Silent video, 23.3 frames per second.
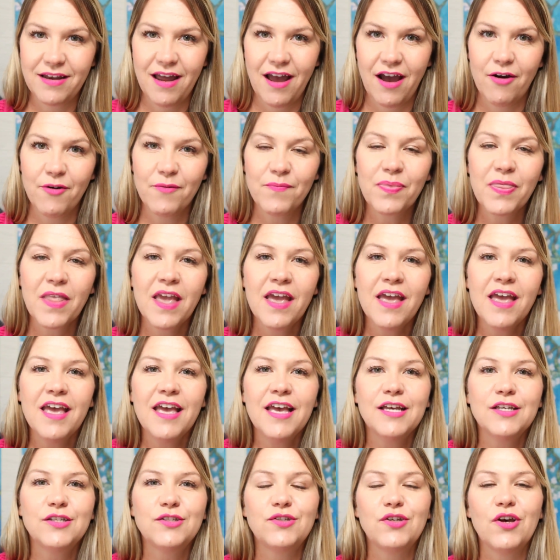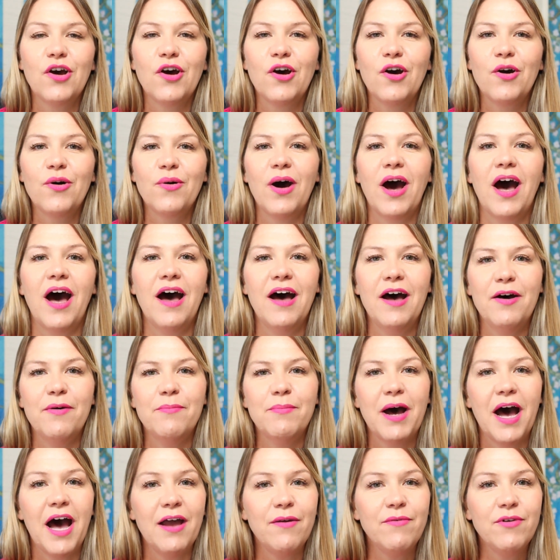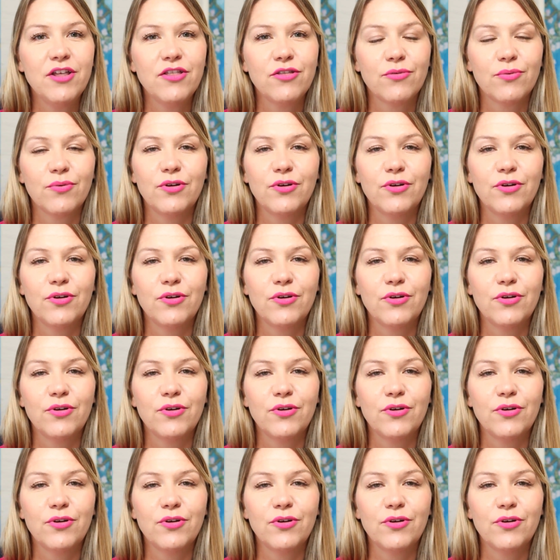now. So um, I went